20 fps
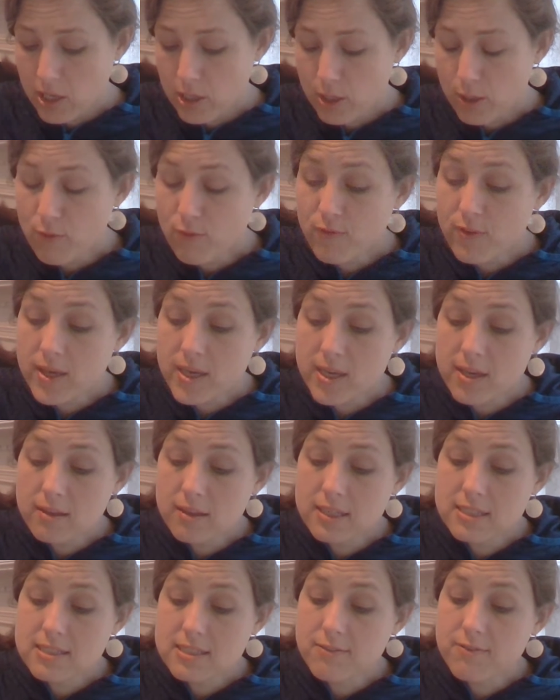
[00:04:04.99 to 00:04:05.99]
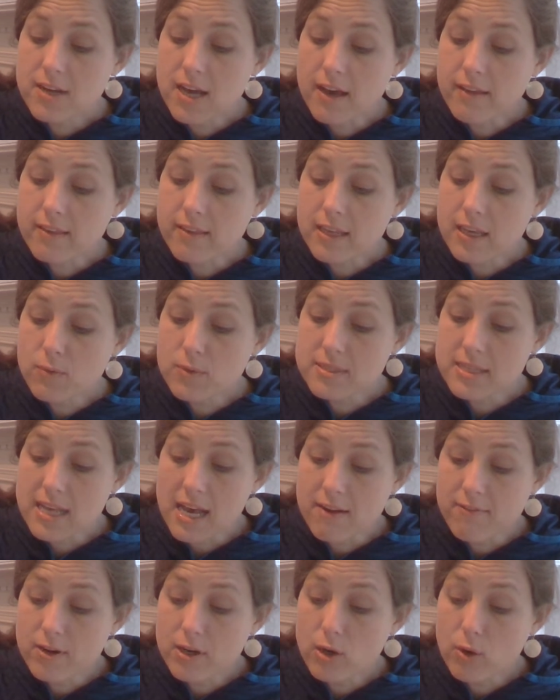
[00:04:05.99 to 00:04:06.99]
You feel as if nothing was
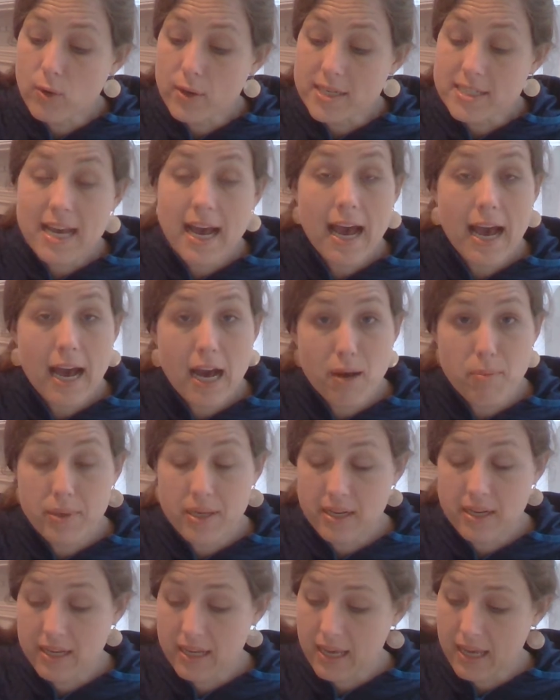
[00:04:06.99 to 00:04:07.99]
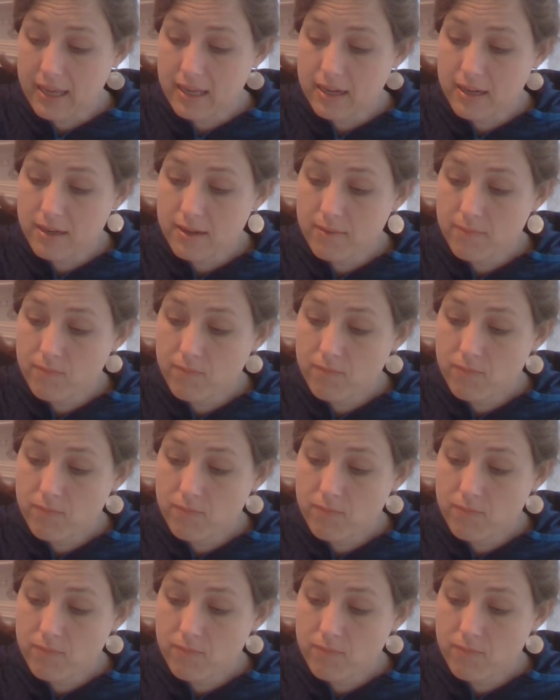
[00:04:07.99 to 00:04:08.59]
ever going to happen again.